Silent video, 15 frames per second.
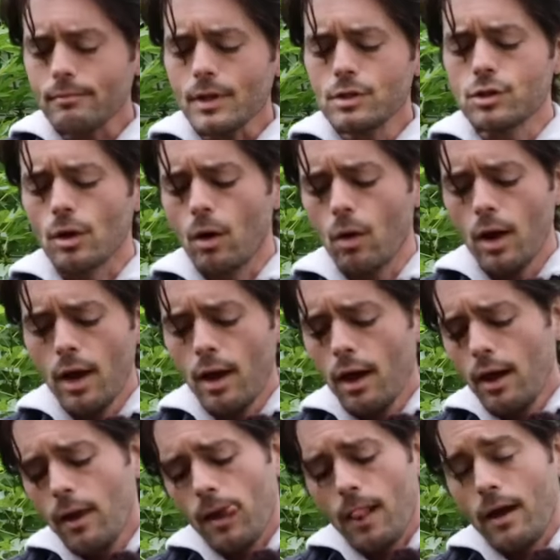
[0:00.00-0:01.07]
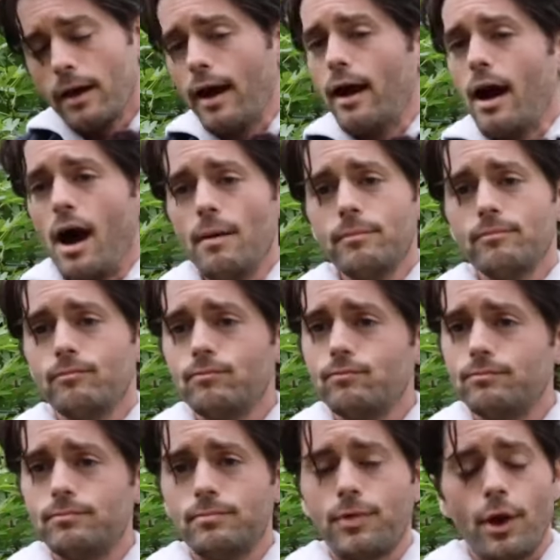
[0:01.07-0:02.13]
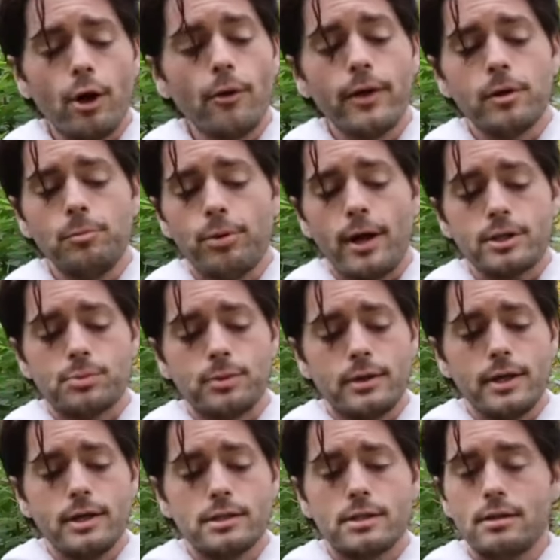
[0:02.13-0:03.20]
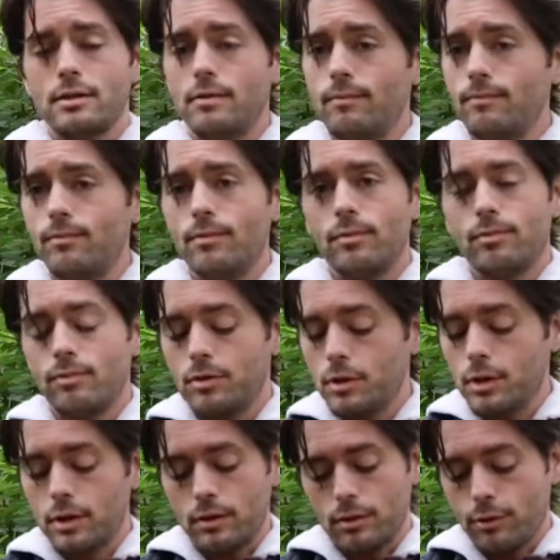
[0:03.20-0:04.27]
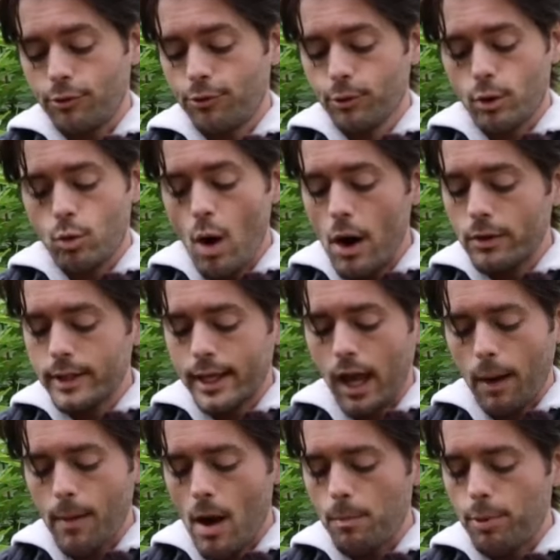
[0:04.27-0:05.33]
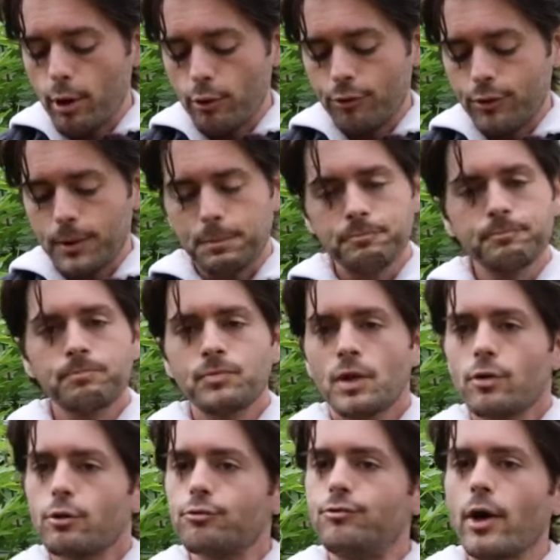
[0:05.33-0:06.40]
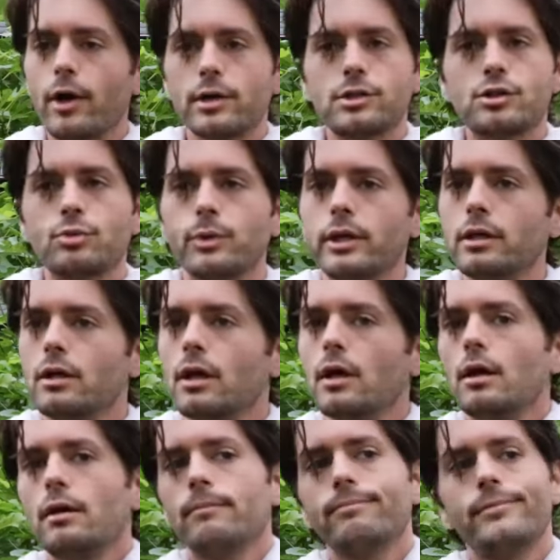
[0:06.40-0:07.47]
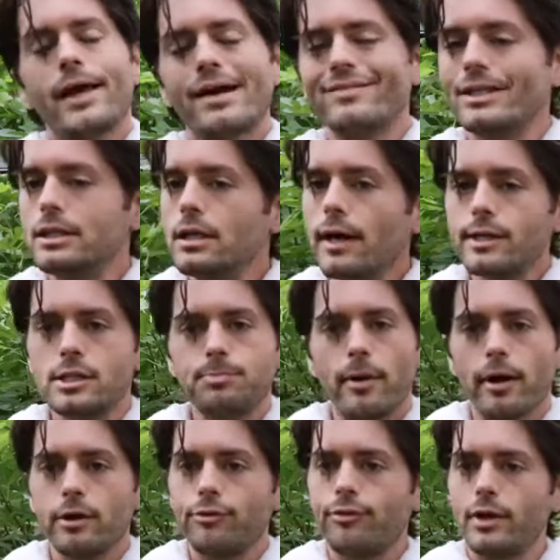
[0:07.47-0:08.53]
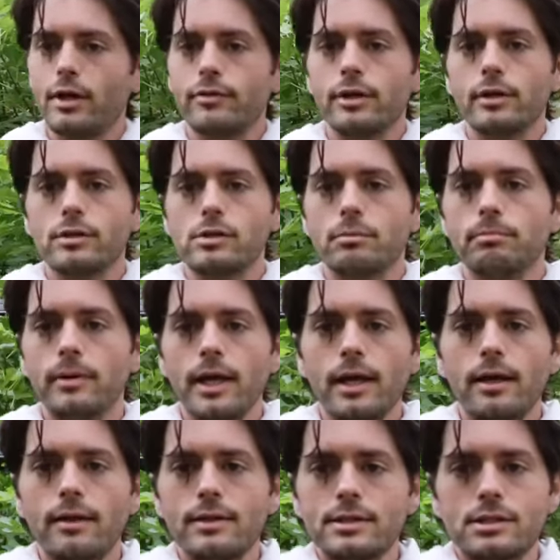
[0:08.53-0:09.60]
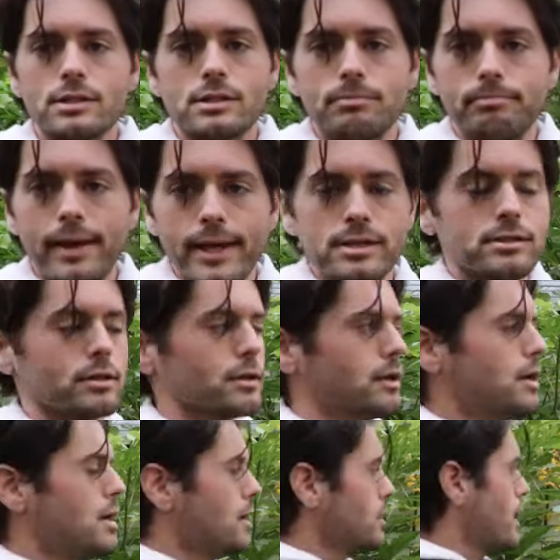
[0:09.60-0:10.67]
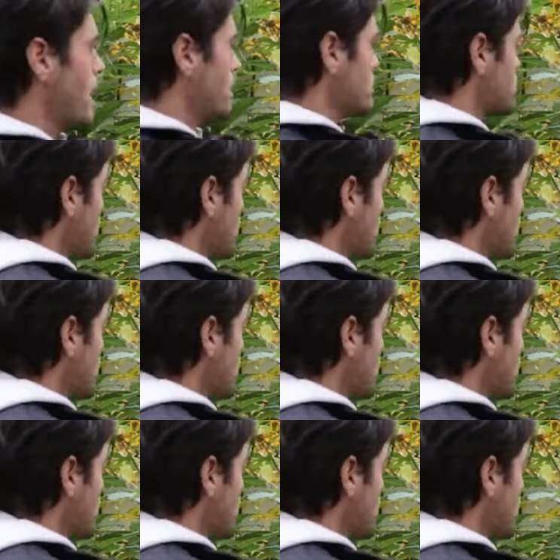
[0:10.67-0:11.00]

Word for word: So yeah, I'm thoroughly impressed with these. The, the fruit quality came out perfect. They're very sweet. They have a nice berry flavor. To me, this is amazing. Now to